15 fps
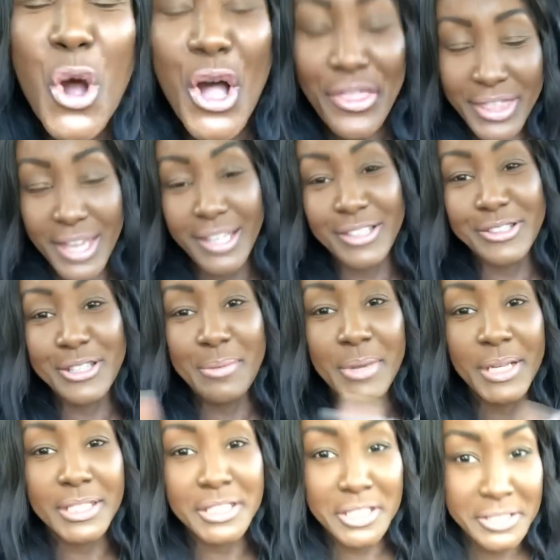Thank you so
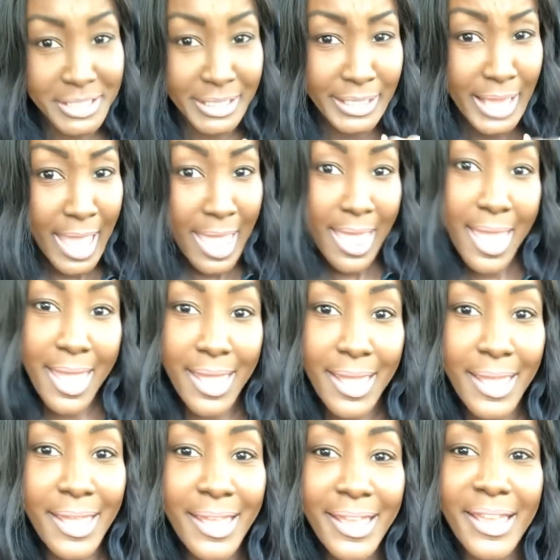much, Joe T.
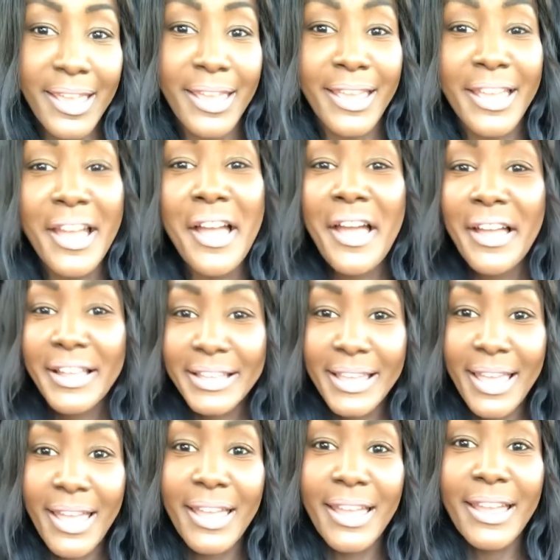Hey,
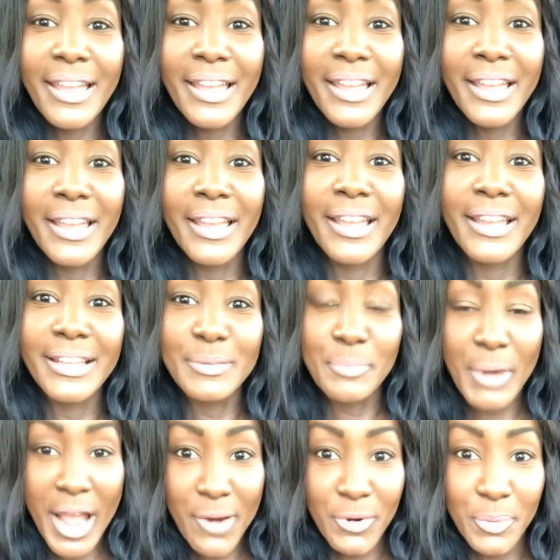yay.
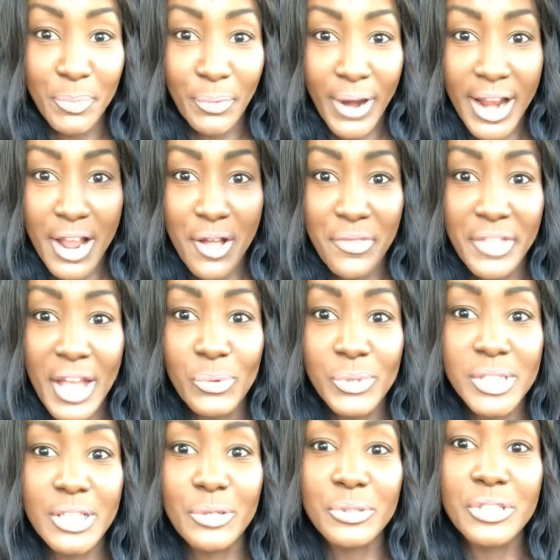Byron Brown, that
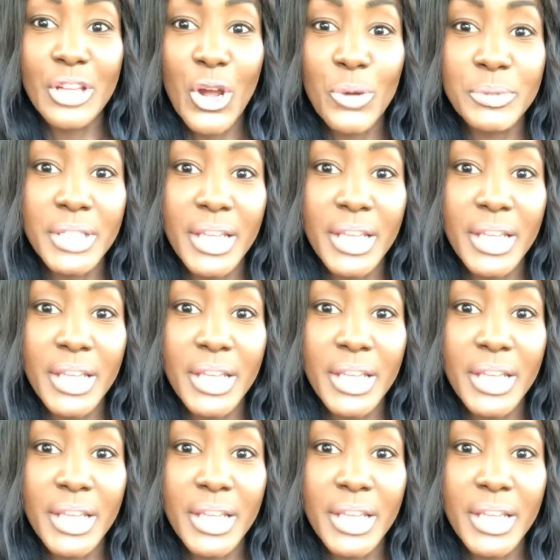was so dope.